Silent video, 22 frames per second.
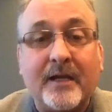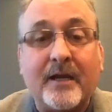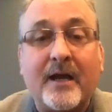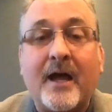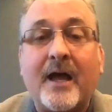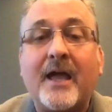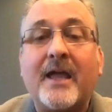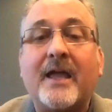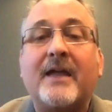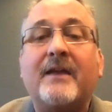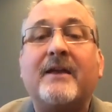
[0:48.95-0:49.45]
It,
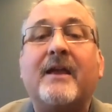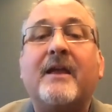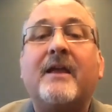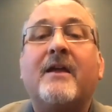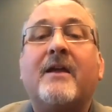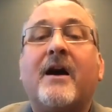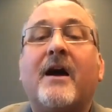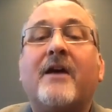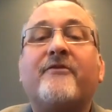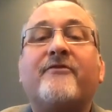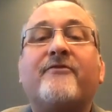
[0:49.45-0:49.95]
I had,
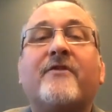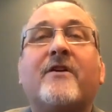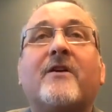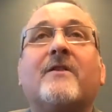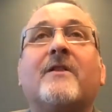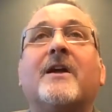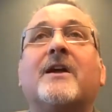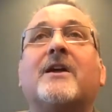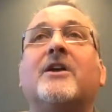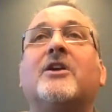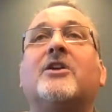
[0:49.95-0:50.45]
I
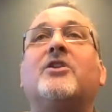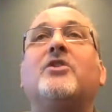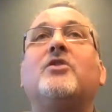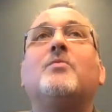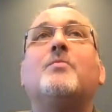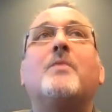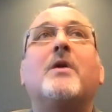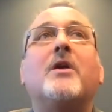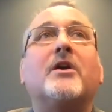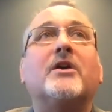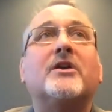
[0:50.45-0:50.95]
felt like a
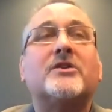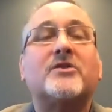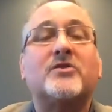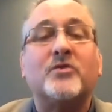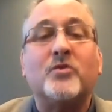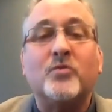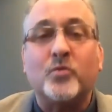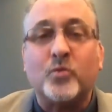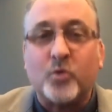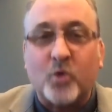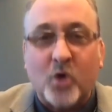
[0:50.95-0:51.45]

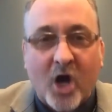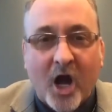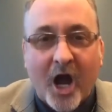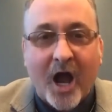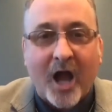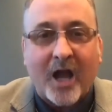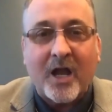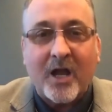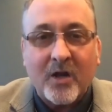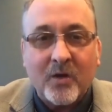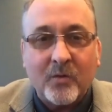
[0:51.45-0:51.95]
humongous
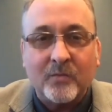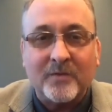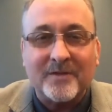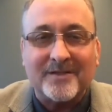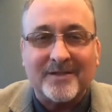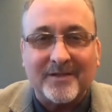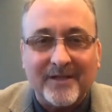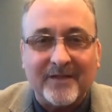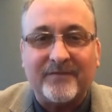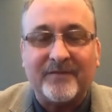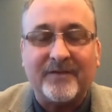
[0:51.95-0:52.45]
rock
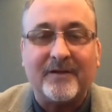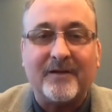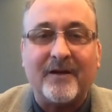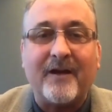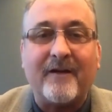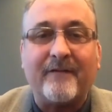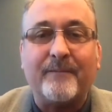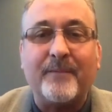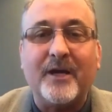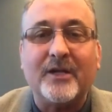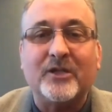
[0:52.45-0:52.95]
was lifted
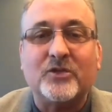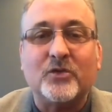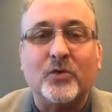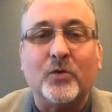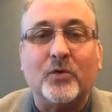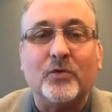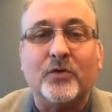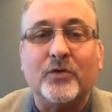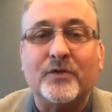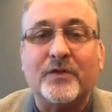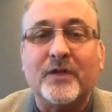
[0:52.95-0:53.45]
off my
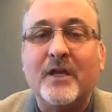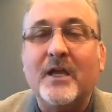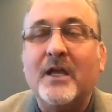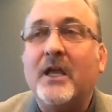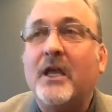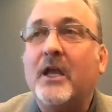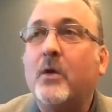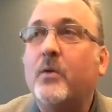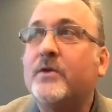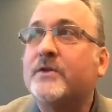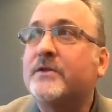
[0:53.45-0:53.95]
shoulders.
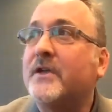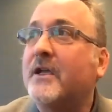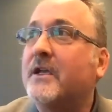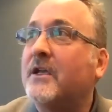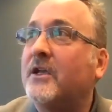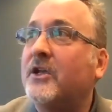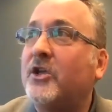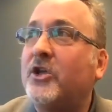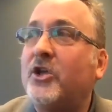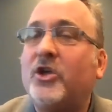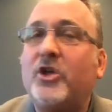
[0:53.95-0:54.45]
It was like
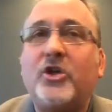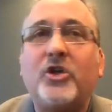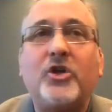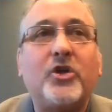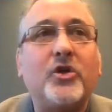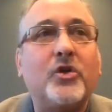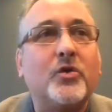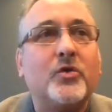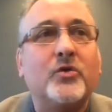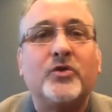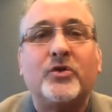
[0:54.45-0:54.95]
a
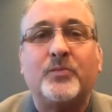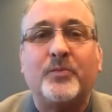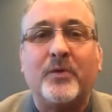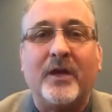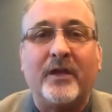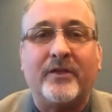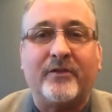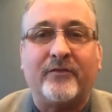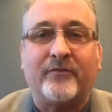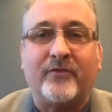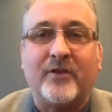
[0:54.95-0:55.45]
huge
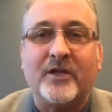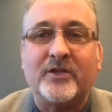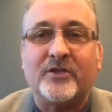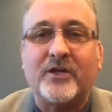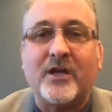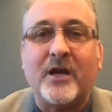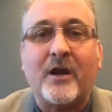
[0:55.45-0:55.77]
breath of fresh